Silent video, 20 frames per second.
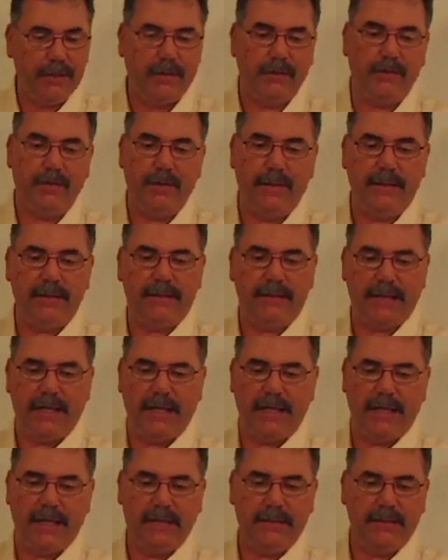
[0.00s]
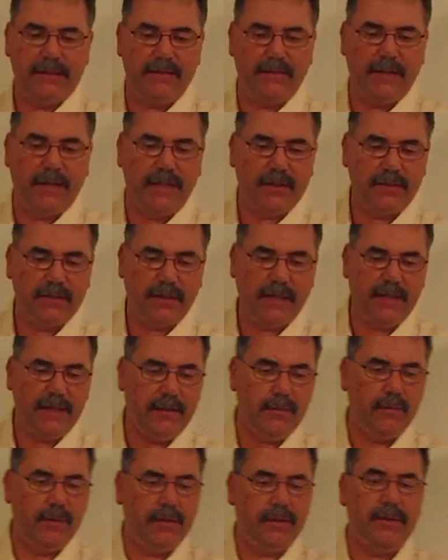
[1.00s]
three size
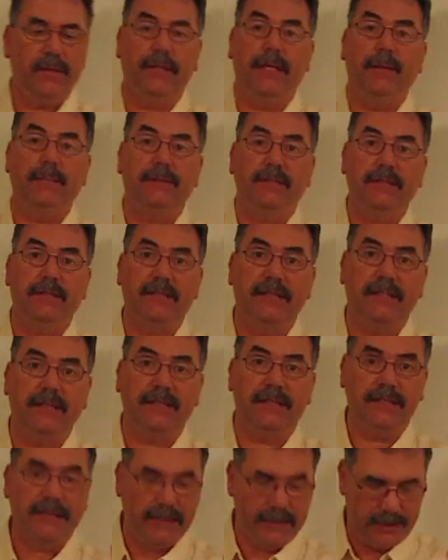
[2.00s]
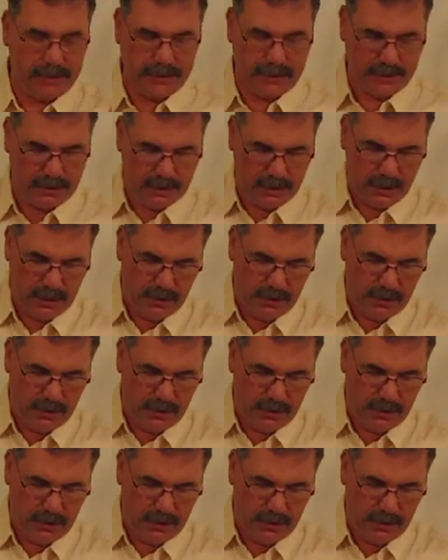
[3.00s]
flashlight with an M sixty in it.